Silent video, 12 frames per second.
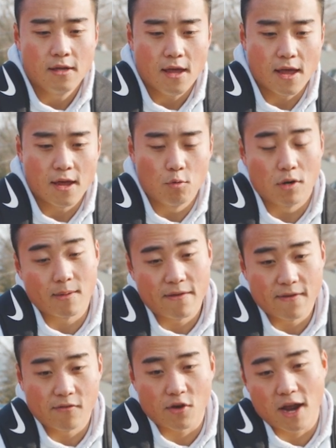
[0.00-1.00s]
And one of my
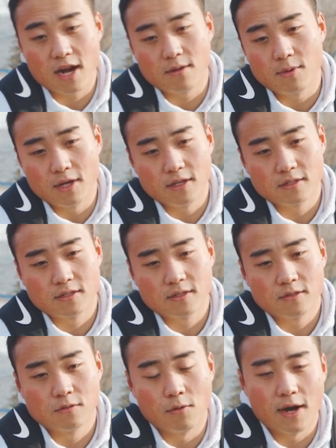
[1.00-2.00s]
favorite animes
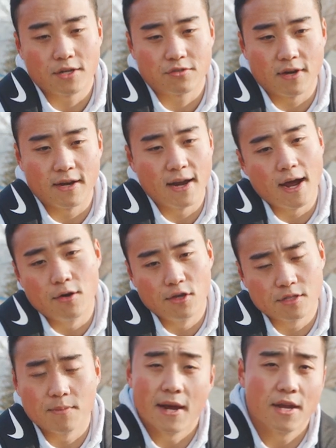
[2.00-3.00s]
to watch right now
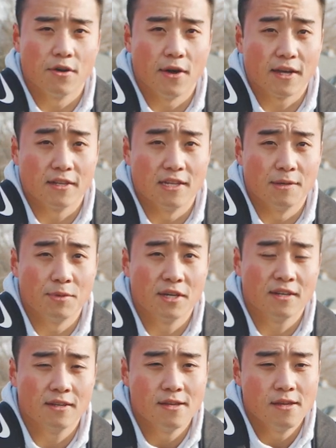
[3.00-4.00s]
is My Hero Academia.